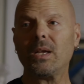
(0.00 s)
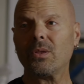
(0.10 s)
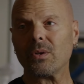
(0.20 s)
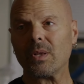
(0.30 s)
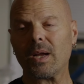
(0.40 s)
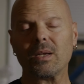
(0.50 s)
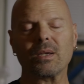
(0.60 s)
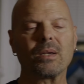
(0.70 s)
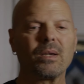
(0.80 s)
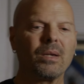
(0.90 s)
either, like,
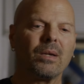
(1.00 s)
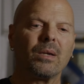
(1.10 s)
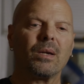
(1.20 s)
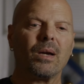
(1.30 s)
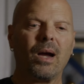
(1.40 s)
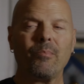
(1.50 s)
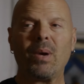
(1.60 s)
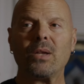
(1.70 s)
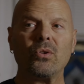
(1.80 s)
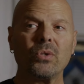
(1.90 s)
I
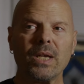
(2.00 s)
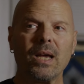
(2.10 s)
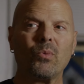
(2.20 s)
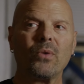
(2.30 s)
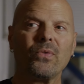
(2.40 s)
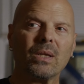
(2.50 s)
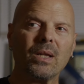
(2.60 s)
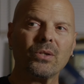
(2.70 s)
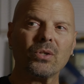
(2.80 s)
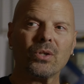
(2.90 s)
might use the anamorphic
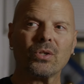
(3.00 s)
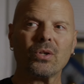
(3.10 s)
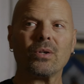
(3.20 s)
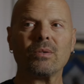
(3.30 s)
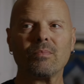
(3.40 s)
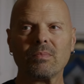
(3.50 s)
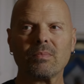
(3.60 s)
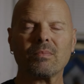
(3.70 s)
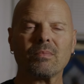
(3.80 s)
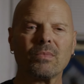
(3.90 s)
lens in a certain
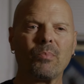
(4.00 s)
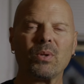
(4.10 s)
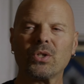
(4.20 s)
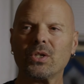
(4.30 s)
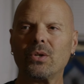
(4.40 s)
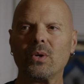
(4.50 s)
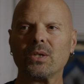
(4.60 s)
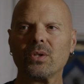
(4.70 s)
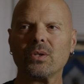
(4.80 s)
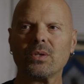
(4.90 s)
couple of
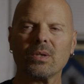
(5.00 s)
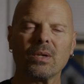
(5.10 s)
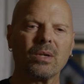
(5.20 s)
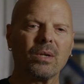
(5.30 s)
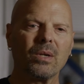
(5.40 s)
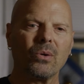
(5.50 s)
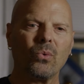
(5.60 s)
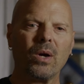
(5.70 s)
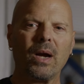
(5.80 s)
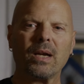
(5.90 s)
sequences
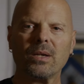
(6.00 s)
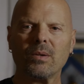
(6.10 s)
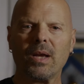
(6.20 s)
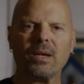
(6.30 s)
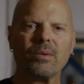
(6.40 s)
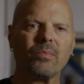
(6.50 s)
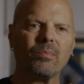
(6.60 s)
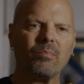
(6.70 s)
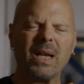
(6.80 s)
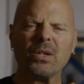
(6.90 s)
where I can like
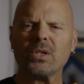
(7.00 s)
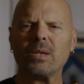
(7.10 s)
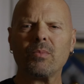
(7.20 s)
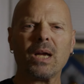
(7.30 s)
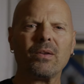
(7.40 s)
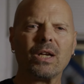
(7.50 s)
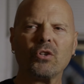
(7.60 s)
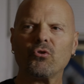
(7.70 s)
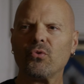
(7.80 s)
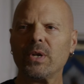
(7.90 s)
make it seem kind of like
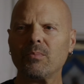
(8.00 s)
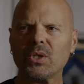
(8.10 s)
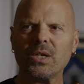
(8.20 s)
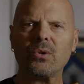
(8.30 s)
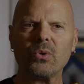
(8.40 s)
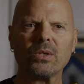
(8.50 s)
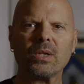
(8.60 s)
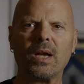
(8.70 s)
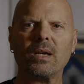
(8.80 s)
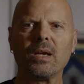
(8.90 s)
a dream
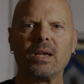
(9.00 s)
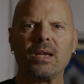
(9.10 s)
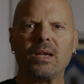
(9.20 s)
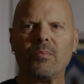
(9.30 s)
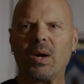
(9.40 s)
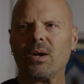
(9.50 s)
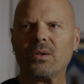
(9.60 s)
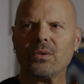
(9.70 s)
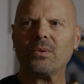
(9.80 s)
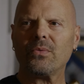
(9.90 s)
sequence, like in my
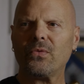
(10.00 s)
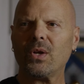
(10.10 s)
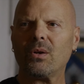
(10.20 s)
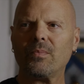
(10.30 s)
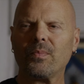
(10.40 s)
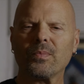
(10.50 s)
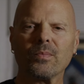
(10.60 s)
other film,